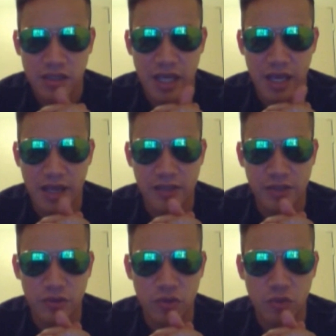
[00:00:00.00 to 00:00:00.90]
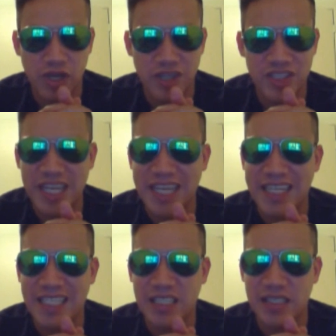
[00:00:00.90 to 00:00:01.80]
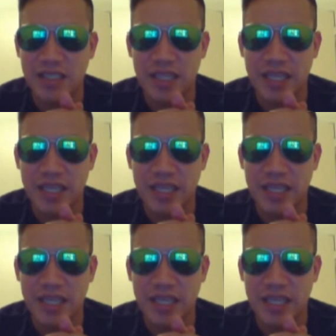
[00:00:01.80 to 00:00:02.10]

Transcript: And so will our psychokinetic